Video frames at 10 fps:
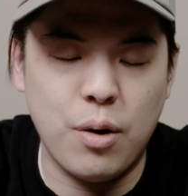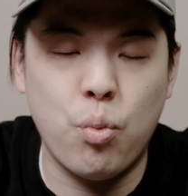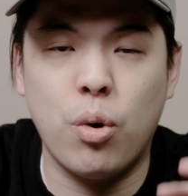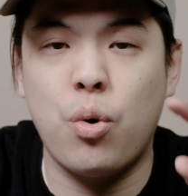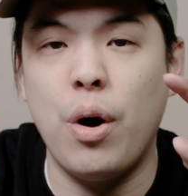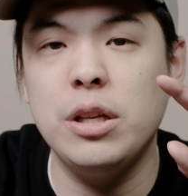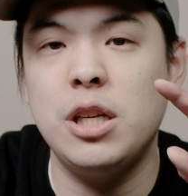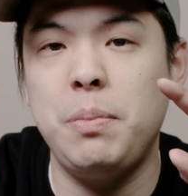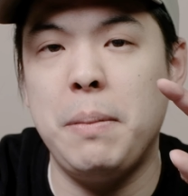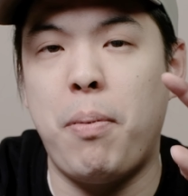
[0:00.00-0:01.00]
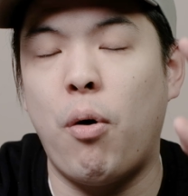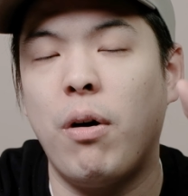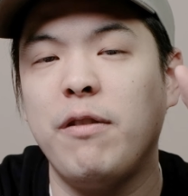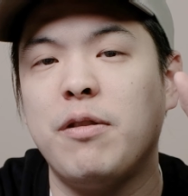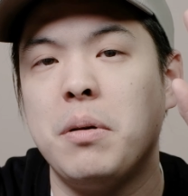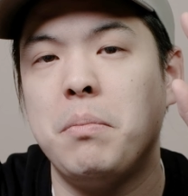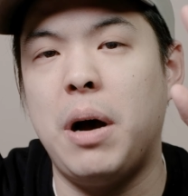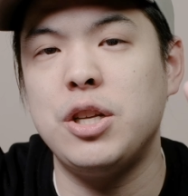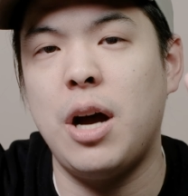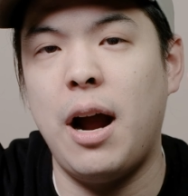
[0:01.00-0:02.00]
We're going to be pouring from a
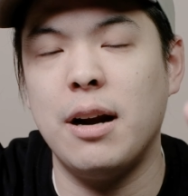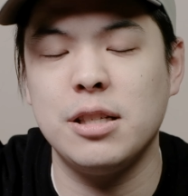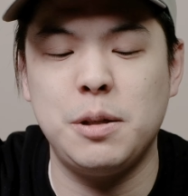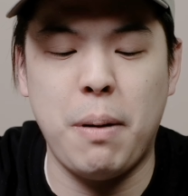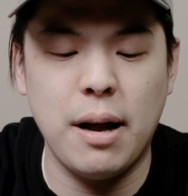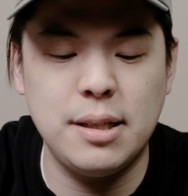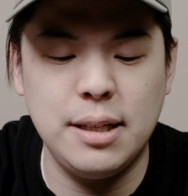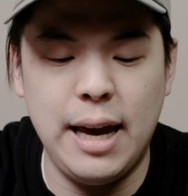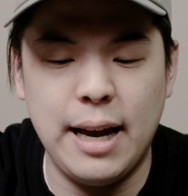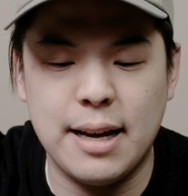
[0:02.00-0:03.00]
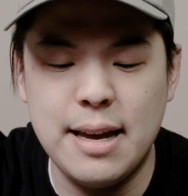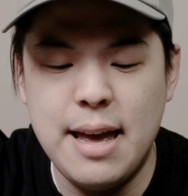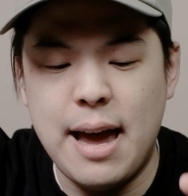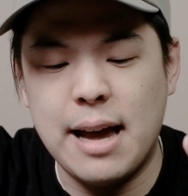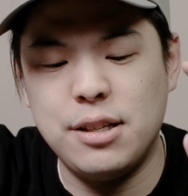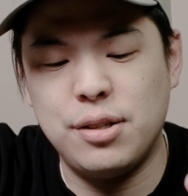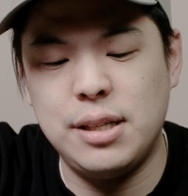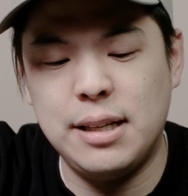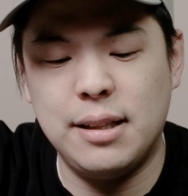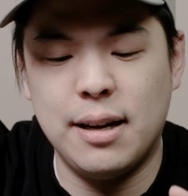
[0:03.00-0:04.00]
much higher spot today, as you'll
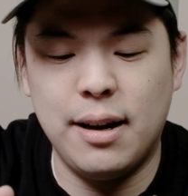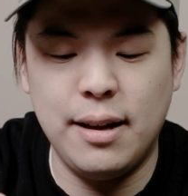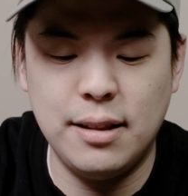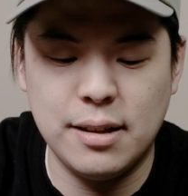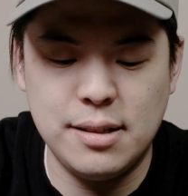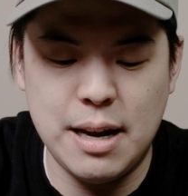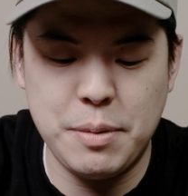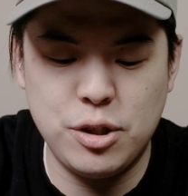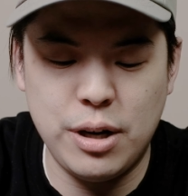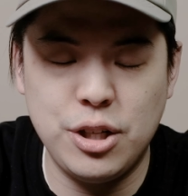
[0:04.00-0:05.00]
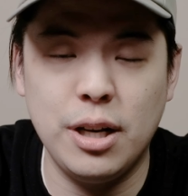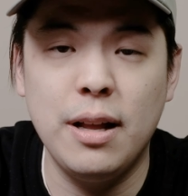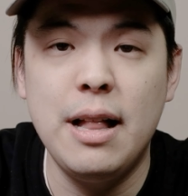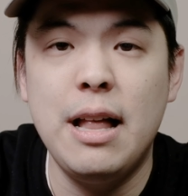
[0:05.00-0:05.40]
see in the, in the demonstration.